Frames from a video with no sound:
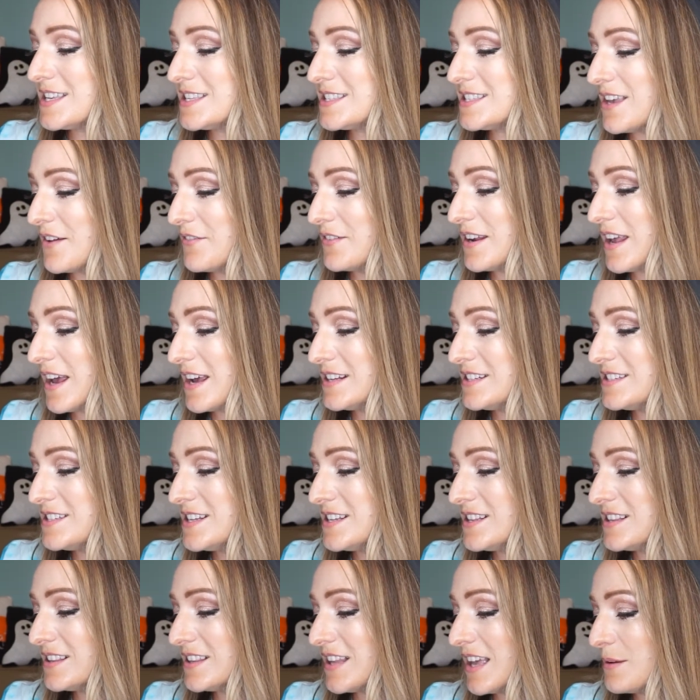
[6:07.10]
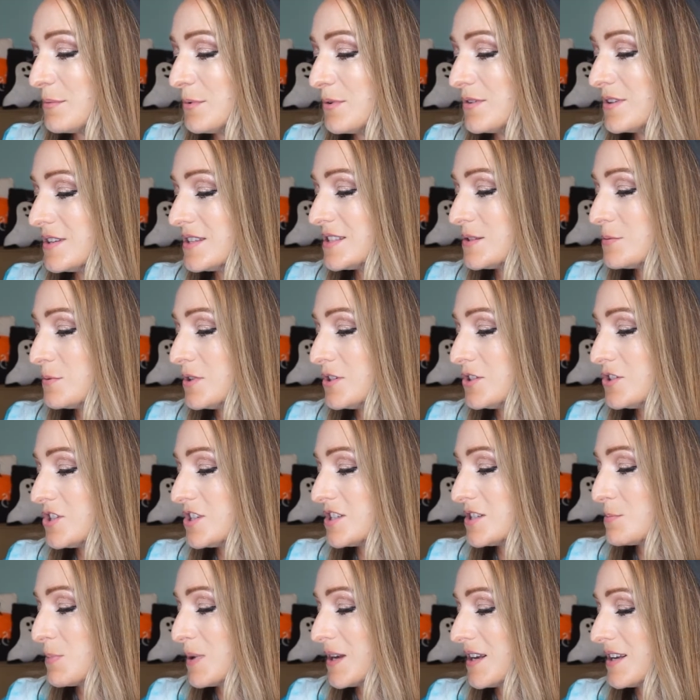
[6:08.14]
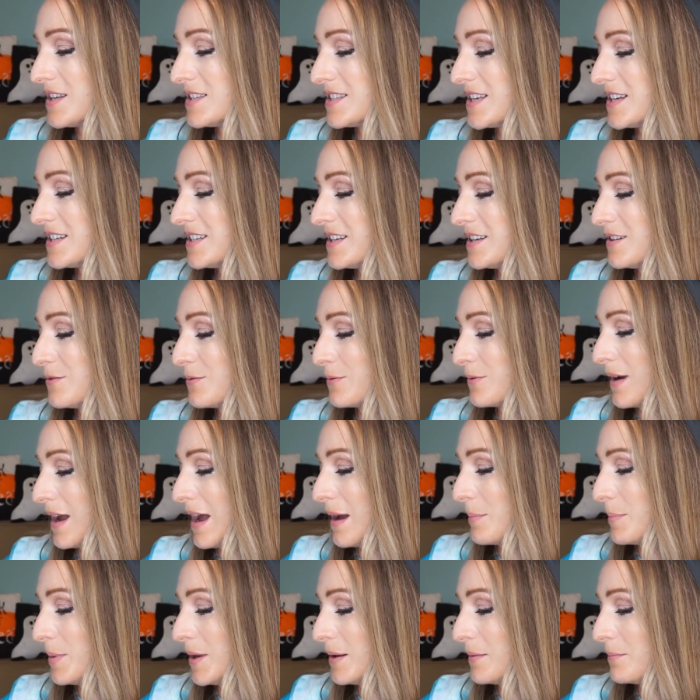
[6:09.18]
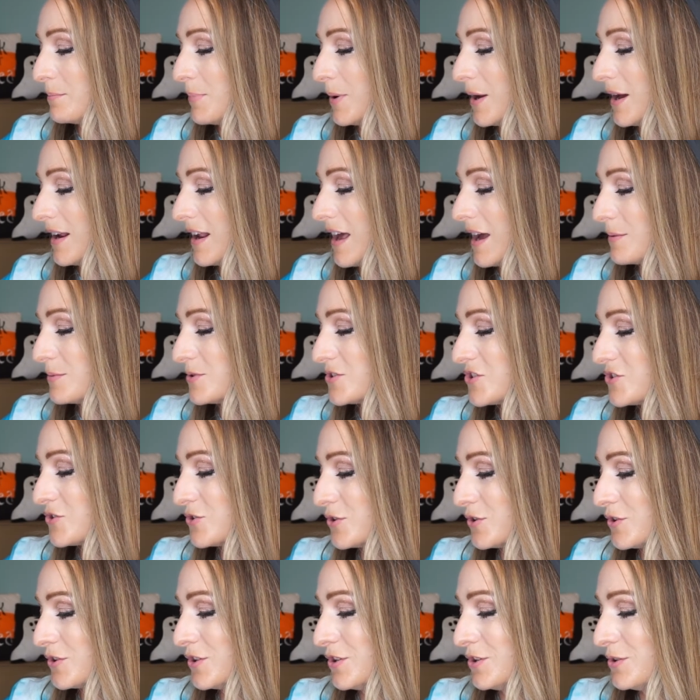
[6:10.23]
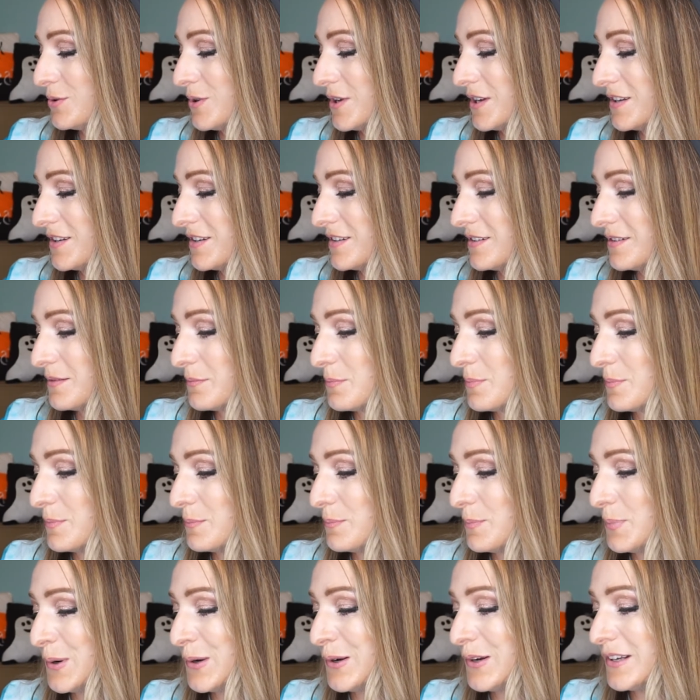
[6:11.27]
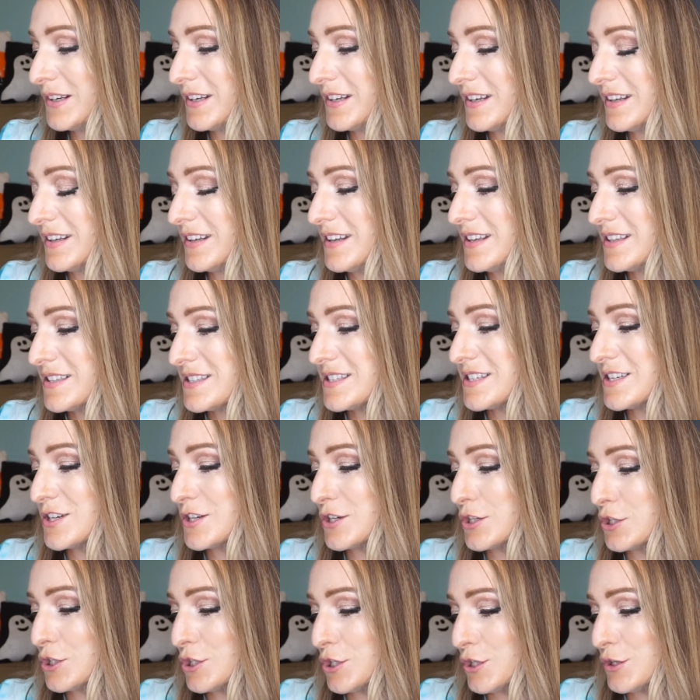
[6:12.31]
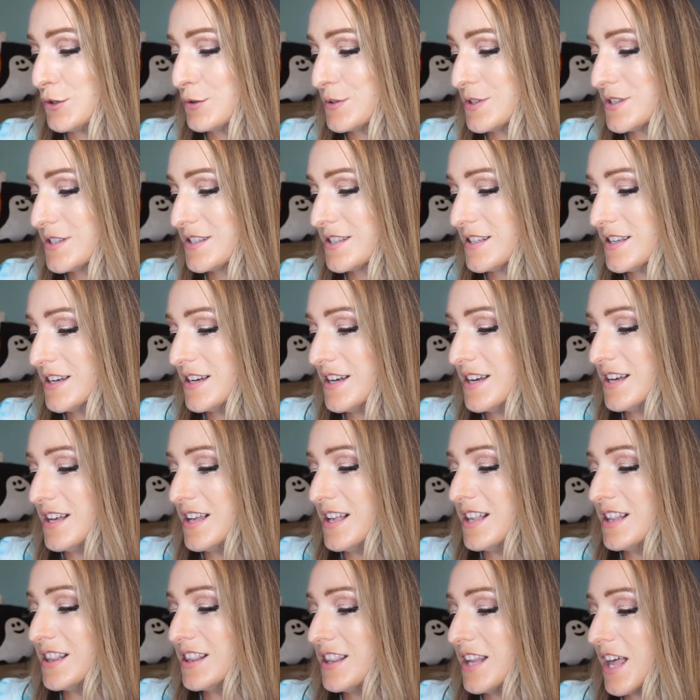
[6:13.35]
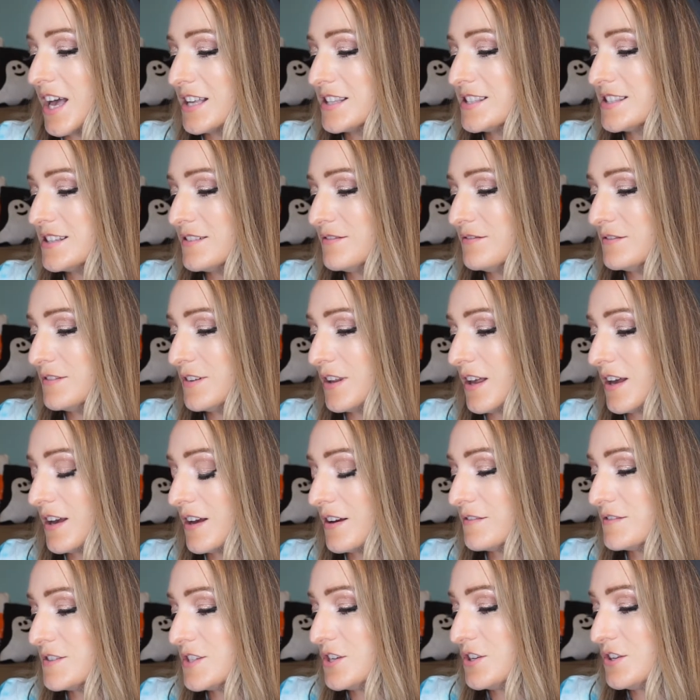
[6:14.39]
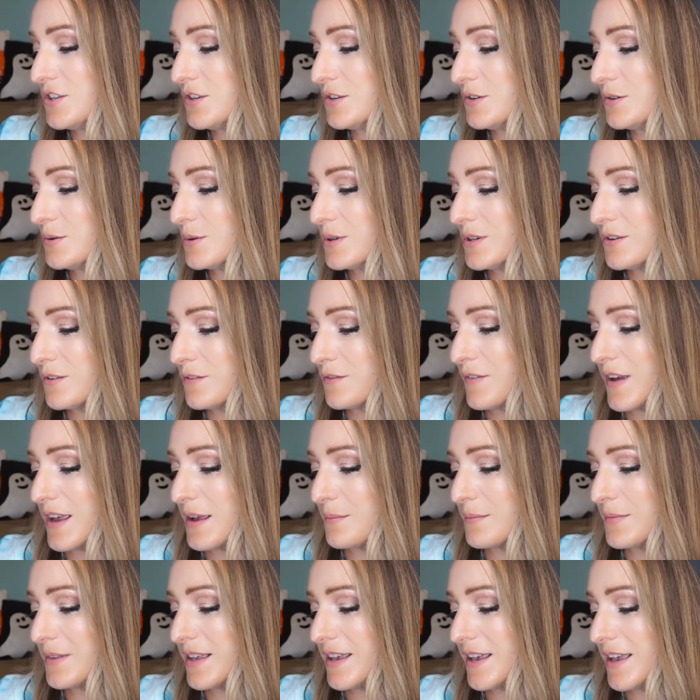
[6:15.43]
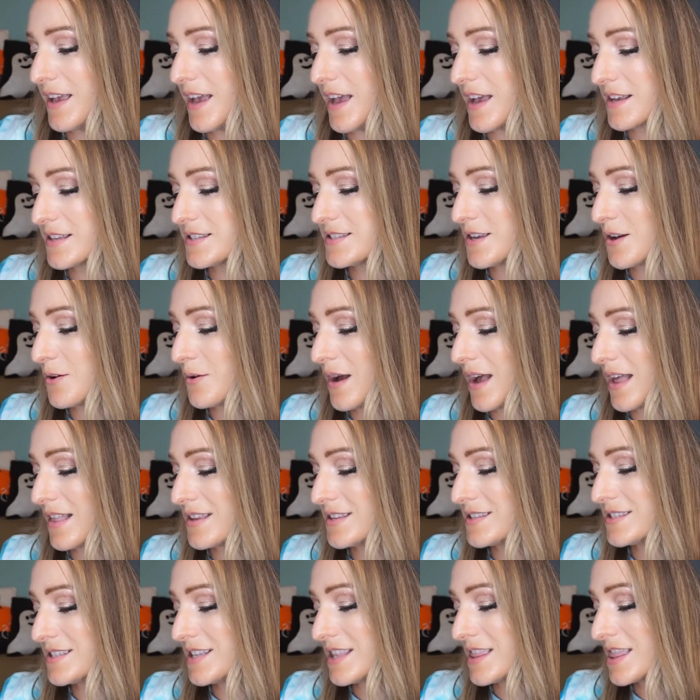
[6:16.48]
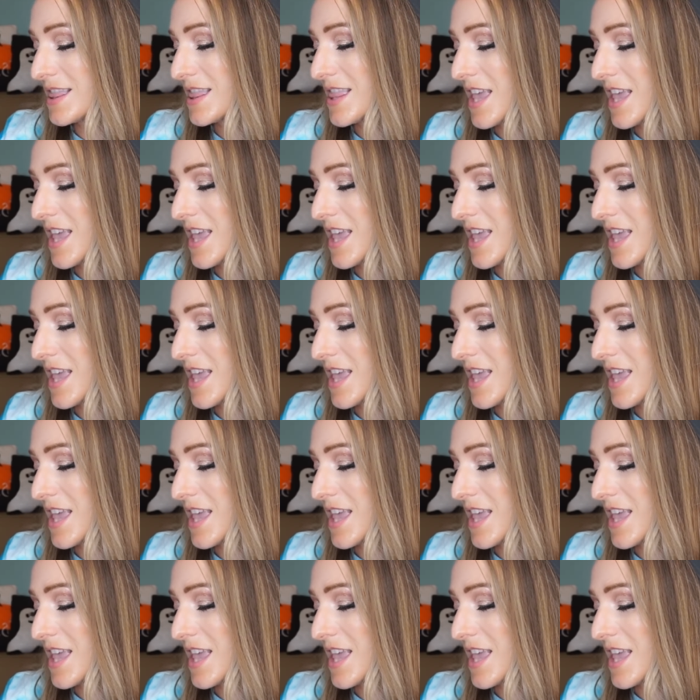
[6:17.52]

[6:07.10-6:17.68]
Seven, I didn't label this one just because I didn't wrap it, but I'm sure you can put it to good use. Lots of love to you and your family. XO Allison.